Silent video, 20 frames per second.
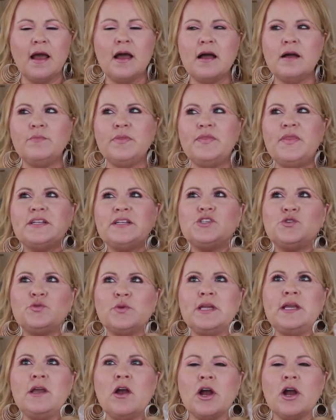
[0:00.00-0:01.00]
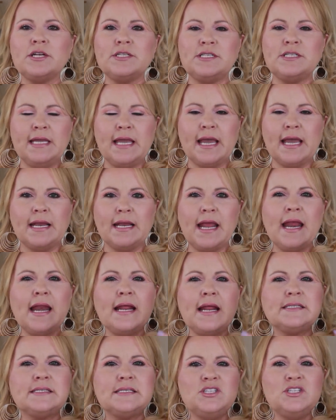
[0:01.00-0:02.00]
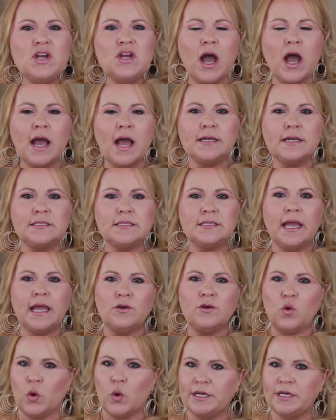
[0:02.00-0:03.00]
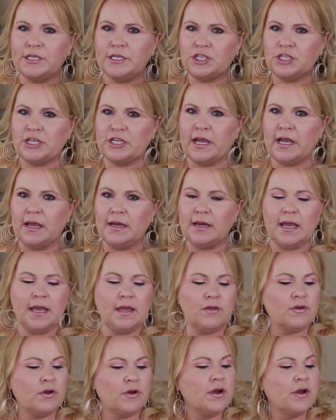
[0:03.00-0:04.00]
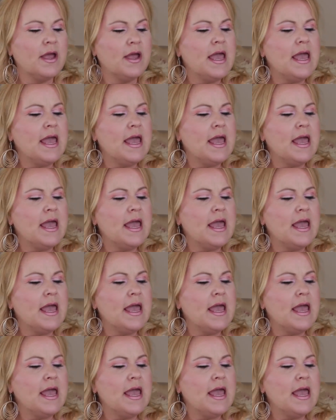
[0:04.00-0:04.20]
Um, that's really hard to get, and it's not an orange tan either.